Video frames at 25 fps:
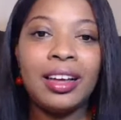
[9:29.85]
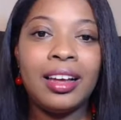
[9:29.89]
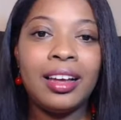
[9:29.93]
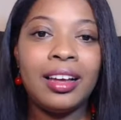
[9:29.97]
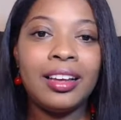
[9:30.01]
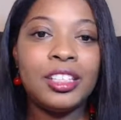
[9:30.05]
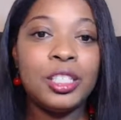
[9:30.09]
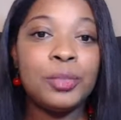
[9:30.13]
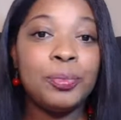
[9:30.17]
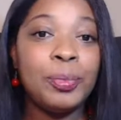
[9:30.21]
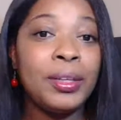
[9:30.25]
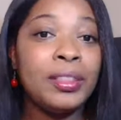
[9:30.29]

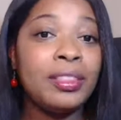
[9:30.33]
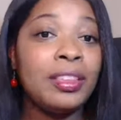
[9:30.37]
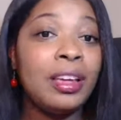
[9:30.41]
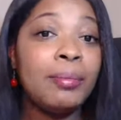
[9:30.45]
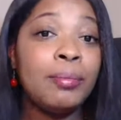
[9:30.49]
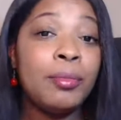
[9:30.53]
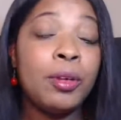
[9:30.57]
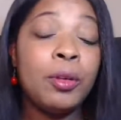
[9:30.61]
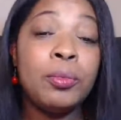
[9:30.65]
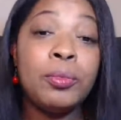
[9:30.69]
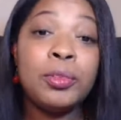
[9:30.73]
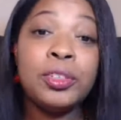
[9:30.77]
Speak That
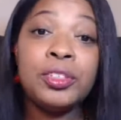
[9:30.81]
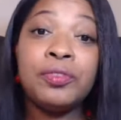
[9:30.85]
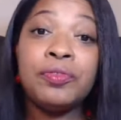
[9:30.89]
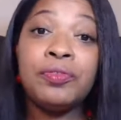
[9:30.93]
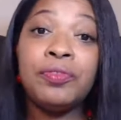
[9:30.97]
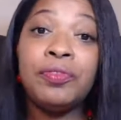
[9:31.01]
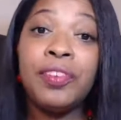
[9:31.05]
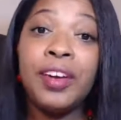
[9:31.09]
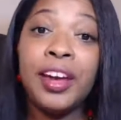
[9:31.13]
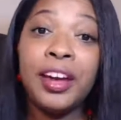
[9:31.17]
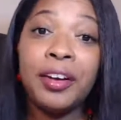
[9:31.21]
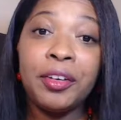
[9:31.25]
Movement was
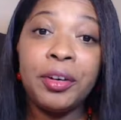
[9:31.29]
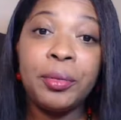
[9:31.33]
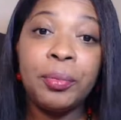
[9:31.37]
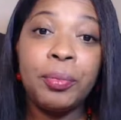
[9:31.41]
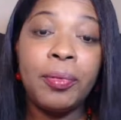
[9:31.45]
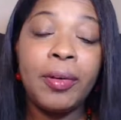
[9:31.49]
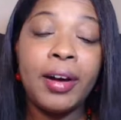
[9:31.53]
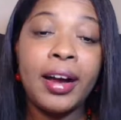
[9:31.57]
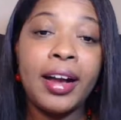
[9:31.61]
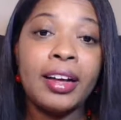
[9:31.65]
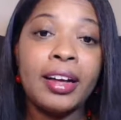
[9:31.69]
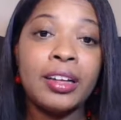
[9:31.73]
very
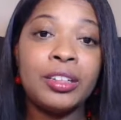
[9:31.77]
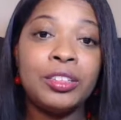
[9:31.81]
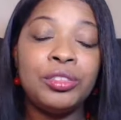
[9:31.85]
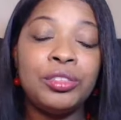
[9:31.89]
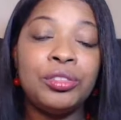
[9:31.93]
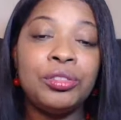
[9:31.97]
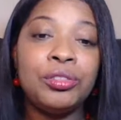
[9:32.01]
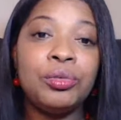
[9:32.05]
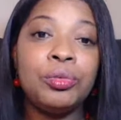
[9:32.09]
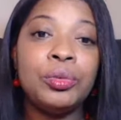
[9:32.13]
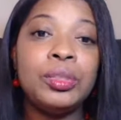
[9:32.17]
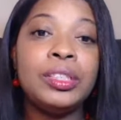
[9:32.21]
proud
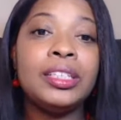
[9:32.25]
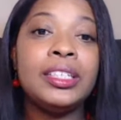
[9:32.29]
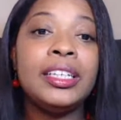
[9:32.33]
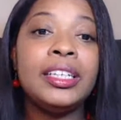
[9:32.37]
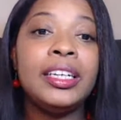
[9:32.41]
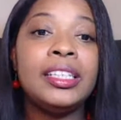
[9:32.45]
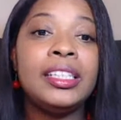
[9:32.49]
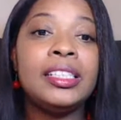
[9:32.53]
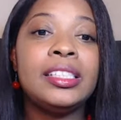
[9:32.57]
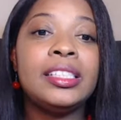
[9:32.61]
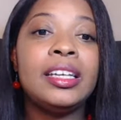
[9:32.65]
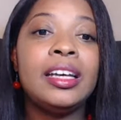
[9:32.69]
to
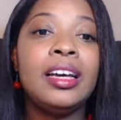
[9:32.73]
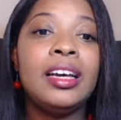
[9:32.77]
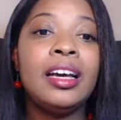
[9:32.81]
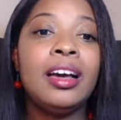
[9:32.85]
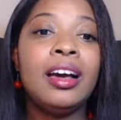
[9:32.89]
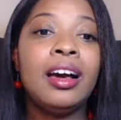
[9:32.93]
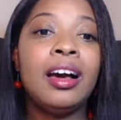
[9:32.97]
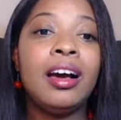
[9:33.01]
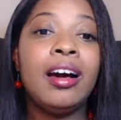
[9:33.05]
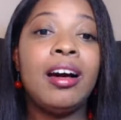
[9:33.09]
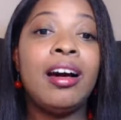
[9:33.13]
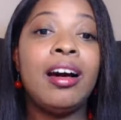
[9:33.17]
release
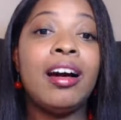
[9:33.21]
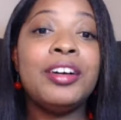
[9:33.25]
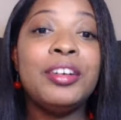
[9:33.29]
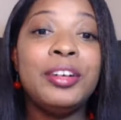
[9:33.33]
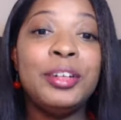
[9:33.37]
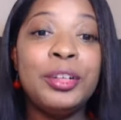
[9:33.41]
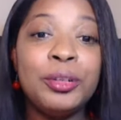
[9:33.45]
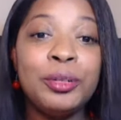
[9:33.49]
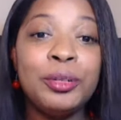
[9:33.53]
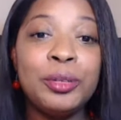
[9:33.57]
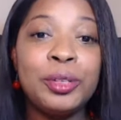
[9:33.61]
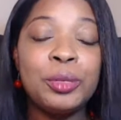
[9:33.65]
our
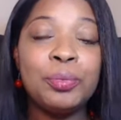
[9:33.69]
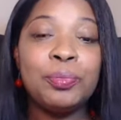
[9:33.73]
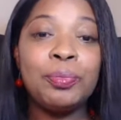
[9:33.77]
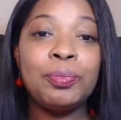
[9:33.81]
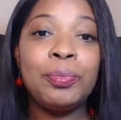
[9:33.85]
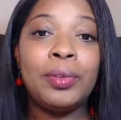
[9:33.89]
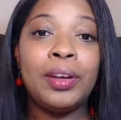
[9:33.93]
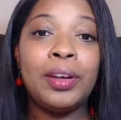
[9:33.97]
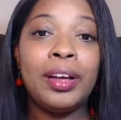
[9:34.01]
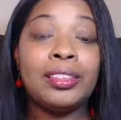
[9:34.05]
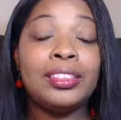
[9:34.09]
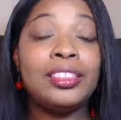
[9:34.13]
newest
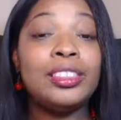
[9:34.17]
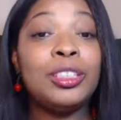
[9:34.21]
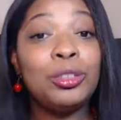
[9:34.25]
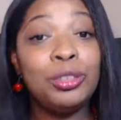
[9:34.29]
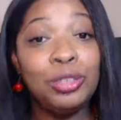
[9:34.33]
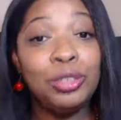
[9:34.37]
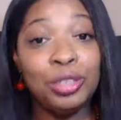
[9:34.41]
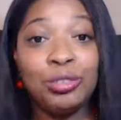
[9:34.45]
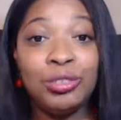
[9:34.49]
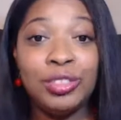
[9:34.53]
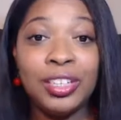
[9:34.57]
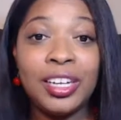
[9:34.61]

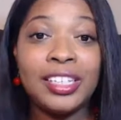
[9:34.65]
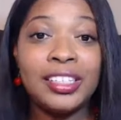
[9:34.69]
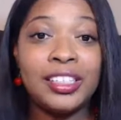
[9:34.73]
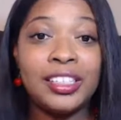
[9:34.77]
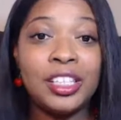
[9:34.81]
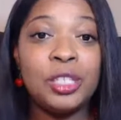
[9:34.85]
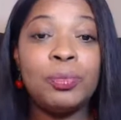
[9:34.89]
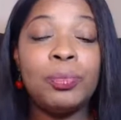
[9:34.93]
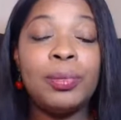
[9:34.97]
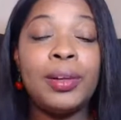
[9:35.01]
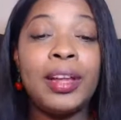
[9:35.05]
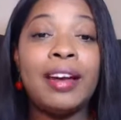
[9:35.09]
social
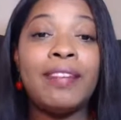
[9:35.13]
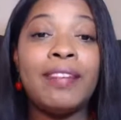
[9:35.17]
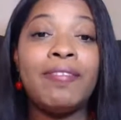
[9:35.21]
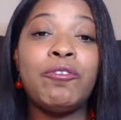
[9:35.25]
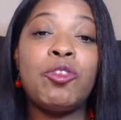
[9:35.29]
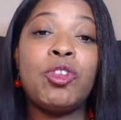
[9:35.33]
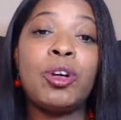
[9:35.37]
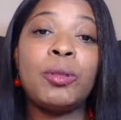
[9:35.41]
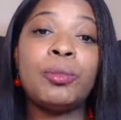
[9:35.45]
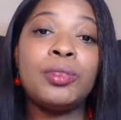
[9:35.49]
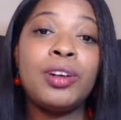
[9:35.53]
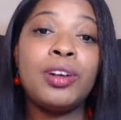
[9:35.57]
justice
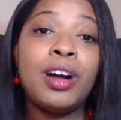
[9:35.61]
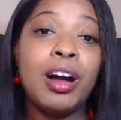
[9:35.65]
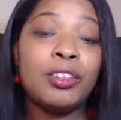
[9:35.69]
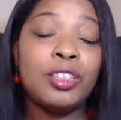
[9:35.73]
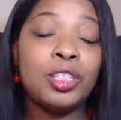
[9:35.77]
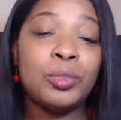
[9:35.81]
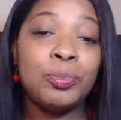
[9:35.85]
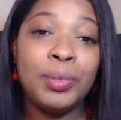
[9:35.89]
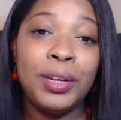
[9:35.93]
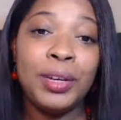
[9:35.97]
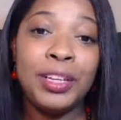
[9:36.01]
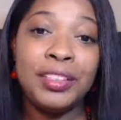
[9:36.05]
platform called
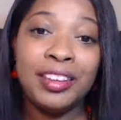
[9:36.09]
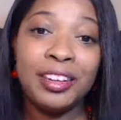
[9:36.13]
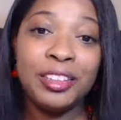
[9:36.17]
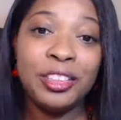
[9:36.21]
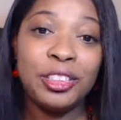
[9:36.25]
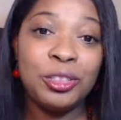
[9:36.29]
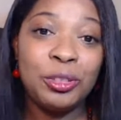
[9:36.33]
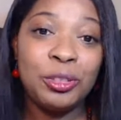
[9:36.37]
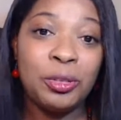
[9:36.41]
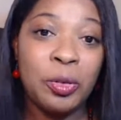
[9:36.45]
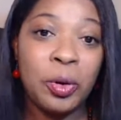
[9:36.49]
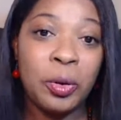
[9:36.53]
Speak Their
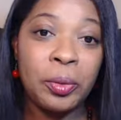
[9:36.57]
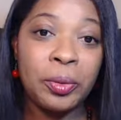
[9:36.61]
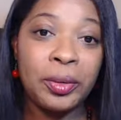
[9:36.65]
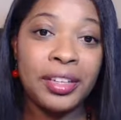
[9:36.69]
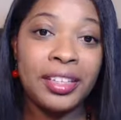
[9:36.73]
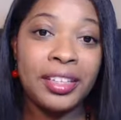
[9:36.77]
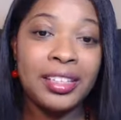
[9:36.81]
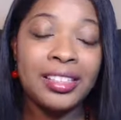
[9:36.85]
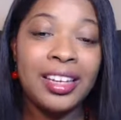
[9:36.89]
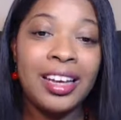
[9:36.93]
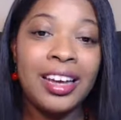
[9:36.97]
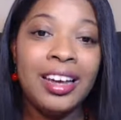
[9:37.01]

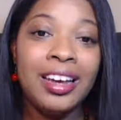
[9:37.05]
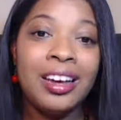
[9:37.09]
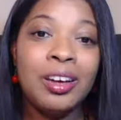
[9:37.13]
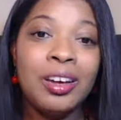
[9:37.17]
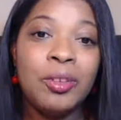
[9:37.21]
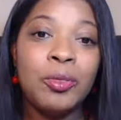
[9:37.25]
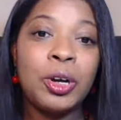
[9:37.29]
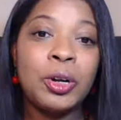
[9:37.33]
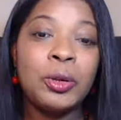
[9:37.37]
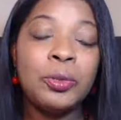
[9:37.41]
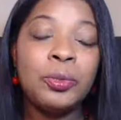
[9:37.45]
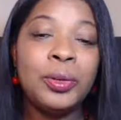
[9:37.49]
Stories,
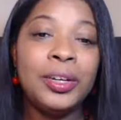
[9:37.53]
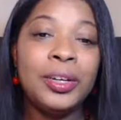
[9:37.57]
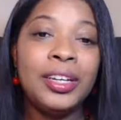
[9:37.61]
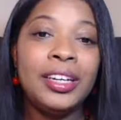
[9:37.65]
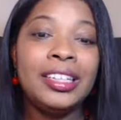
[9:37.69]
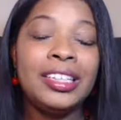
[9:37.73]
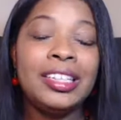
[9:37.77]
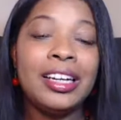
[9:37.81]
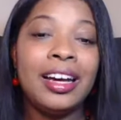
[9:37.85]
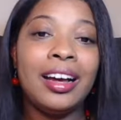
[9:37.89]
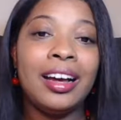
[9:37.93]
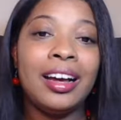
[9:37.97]
where
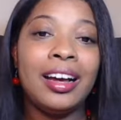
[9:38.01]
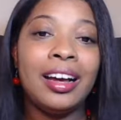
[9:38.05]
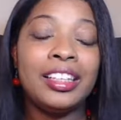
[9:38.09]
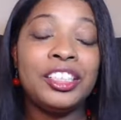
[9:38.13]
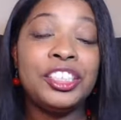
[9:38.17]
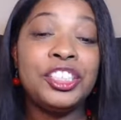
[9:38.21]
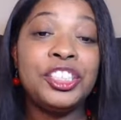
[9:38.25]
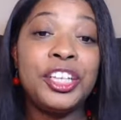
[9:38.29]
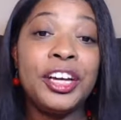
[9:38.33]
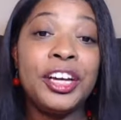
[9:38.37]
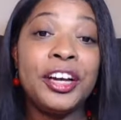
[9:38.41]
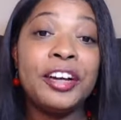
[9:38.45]
we
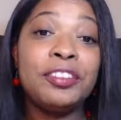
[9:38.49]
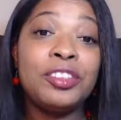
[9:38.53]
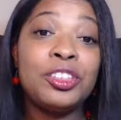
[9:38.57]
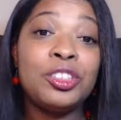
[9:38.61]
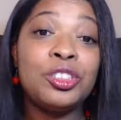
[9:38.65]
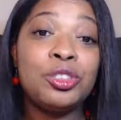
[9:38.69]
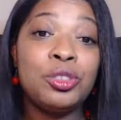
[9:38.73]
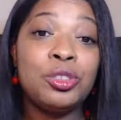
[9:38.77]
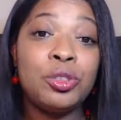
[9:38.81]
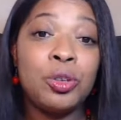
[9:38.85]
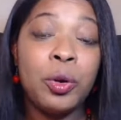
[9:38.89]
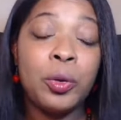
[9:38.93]
shared the
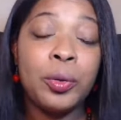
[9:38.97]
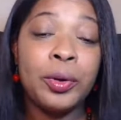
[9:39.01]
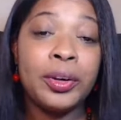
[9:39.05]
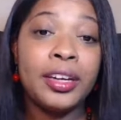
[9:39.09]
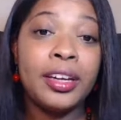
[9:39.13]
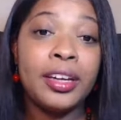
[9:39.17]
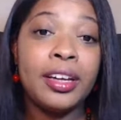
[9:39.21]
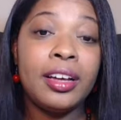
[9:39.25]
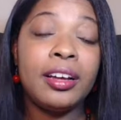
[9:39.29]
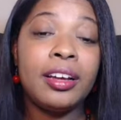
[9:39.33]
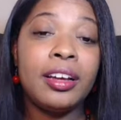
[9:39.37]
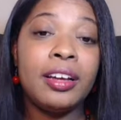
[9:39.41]

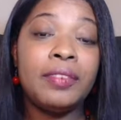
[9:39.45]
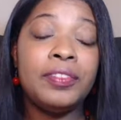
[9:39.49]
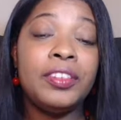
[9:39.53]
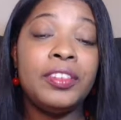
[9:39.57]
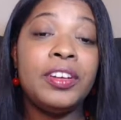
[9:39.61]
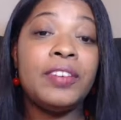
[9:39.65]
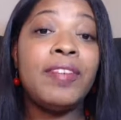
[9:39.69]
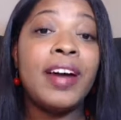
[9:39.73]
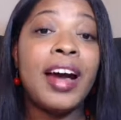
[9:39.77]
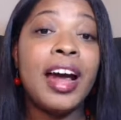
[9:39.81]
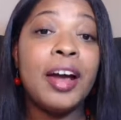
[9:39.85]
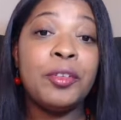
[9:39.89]
story of
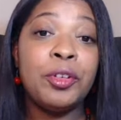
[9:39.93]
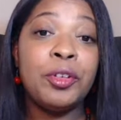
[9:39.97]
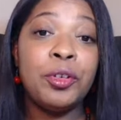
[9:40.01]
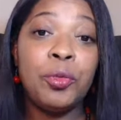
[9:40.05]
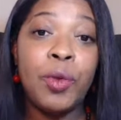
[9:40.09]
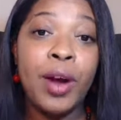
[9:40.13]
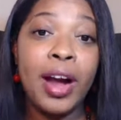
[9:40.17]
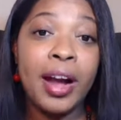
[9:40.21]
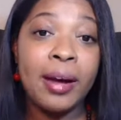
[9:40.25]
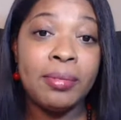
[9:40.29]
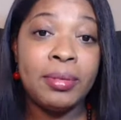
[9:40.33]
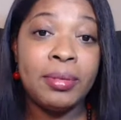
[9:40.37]
Daviri
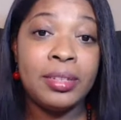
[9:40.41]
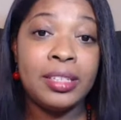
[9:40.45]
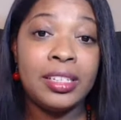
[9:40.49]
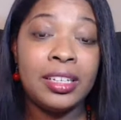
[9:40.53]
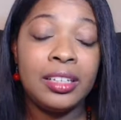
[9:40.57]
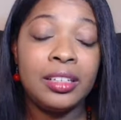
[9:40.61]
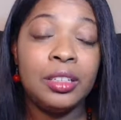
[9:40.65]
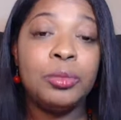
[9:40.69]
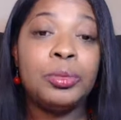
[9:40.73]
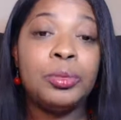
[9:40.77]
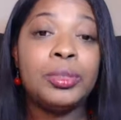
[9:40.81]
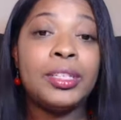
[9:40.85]
Robinson,
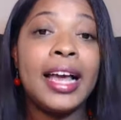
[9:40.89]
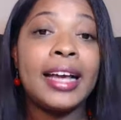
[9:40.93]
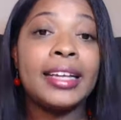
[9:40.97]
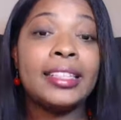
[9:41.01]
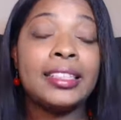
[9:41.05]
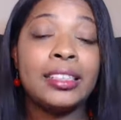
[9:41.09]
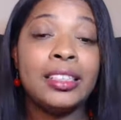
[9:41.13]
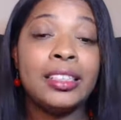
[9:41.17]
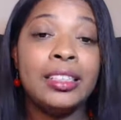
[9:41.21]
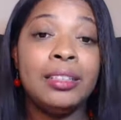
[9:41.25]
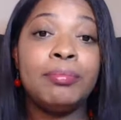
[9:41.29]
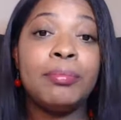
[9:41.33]
who was
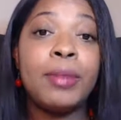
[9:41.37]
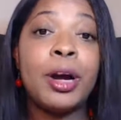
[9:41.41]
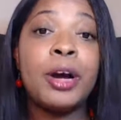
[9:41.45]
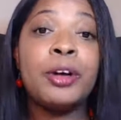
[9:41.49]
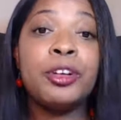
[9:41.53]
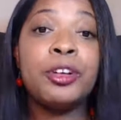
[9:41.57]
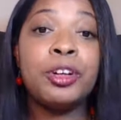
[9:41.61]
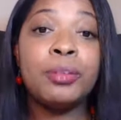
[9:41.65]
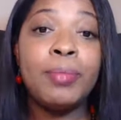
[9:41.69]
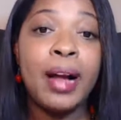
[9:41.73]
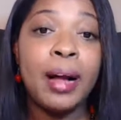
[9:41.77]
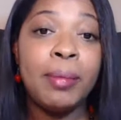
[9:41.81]
actually
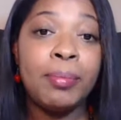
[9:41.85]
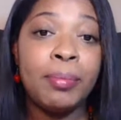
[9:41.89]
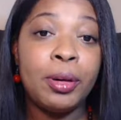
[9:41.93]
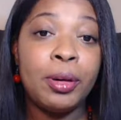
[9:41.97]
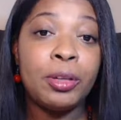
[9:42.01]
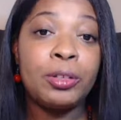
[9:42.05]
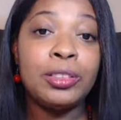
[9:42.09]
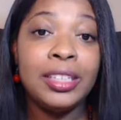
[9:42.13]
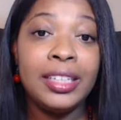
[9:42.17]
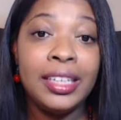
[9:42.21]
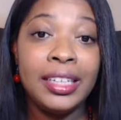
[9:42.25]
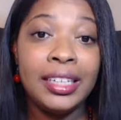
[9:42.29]
murdered by
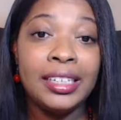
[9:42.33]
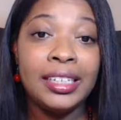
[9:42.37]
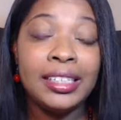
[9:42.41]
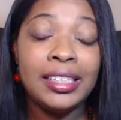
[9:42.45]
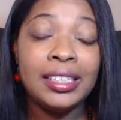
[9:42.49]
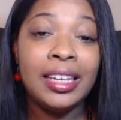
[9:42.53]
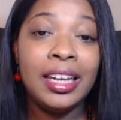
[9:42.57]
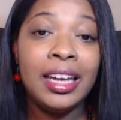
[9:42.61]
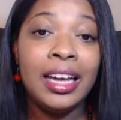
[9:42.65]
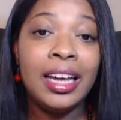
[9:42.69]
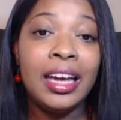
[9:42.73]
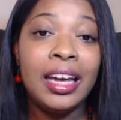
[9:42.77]
police
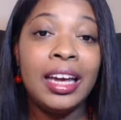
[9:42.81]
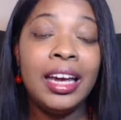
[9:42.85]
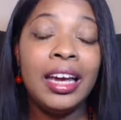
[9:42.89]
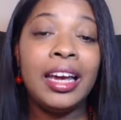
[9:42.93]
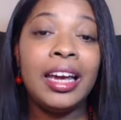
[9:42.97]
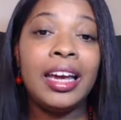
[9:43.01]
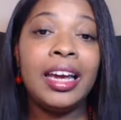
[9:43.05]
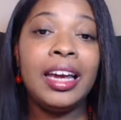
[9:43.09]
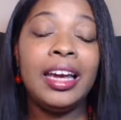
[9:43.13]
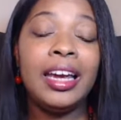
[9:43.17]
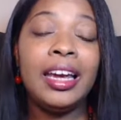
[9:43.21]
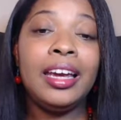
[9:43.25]

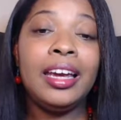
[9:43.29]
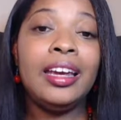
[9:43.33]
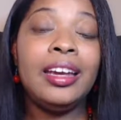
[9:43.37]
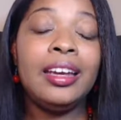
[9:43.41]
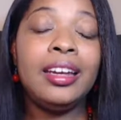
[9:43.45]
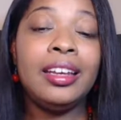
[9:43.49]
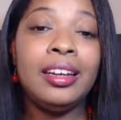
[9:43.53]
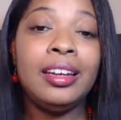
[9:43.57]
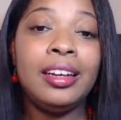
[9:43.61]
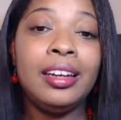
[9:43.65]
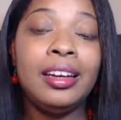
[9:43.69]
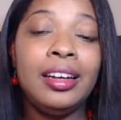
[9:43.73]

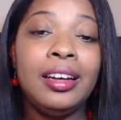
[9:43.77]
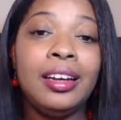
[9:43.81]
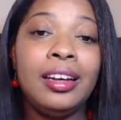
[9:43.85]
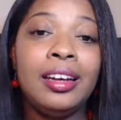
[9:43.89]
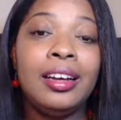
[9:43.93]
in